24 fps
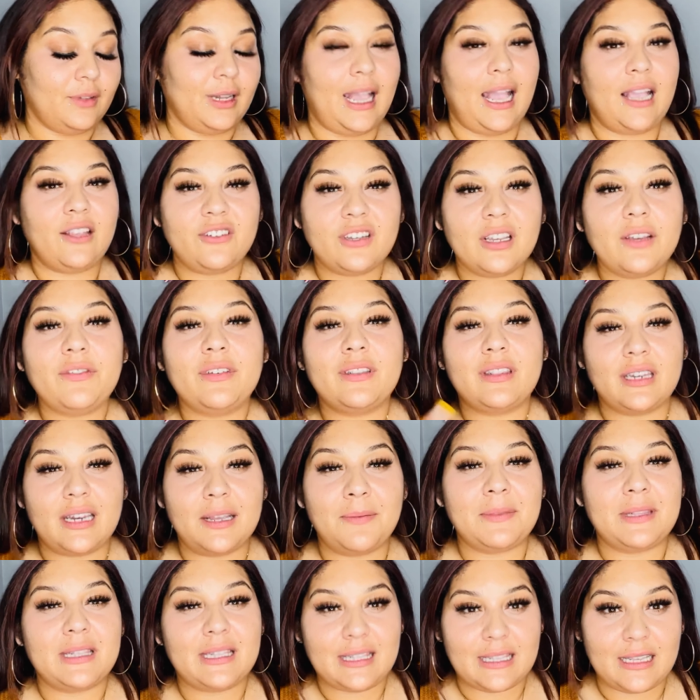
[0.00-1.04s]
I should give you the
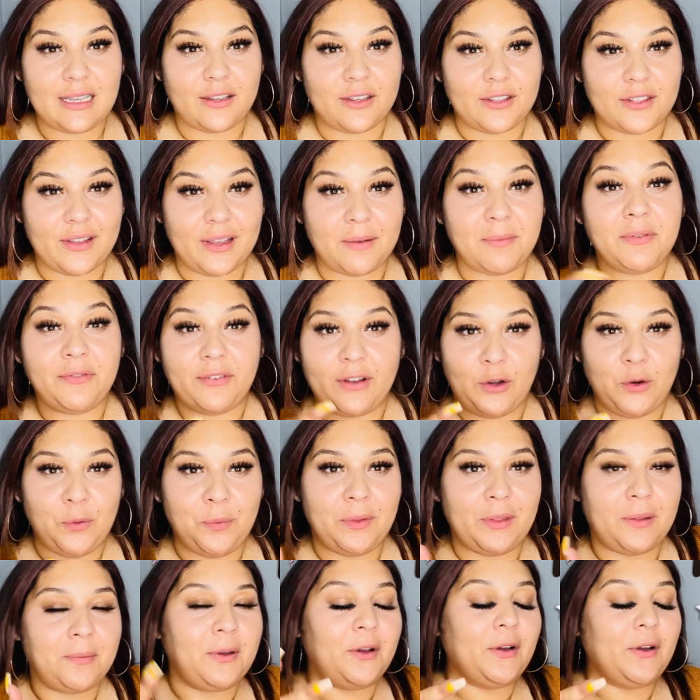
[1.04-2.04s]
name of the sneakers right before I open them.